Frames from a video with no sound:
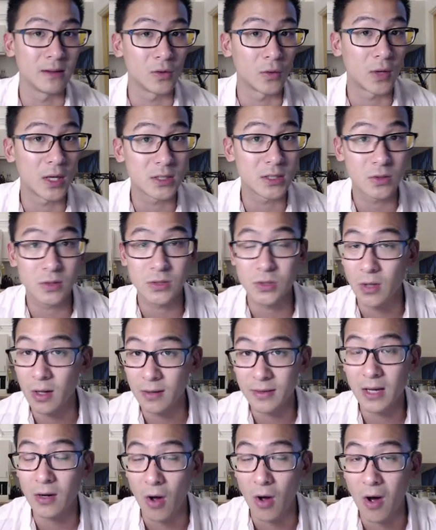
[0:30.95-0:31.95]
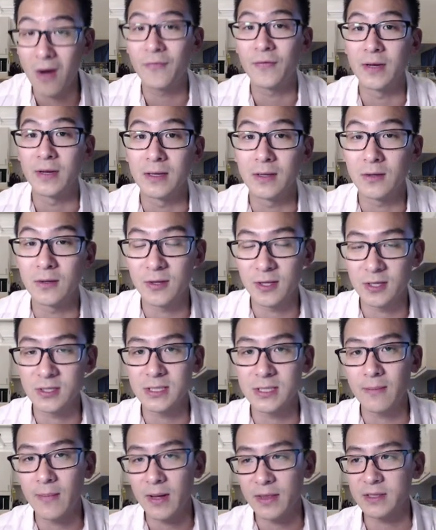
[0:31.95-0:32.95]
Okay, so it's not that often. You know, there's
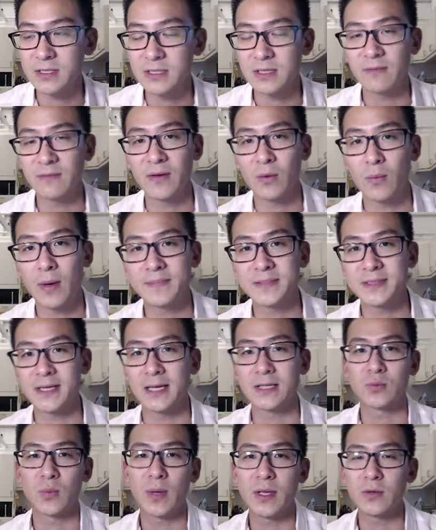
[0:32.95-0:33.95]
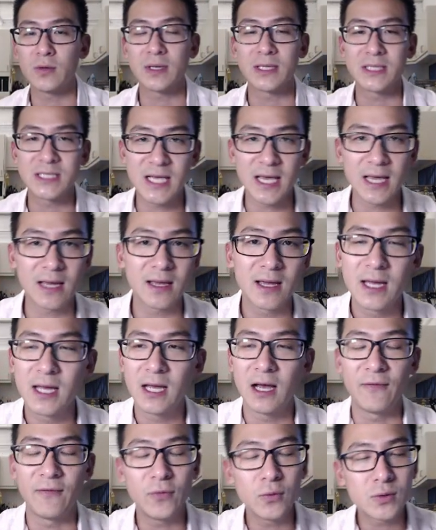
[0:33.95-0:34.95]
some other survey websites where you can take
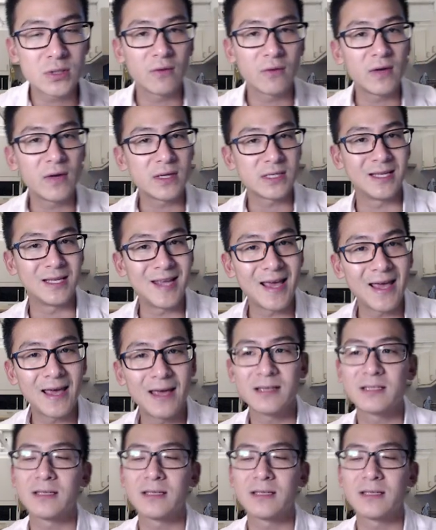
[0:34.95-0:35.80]
a few surveys a day.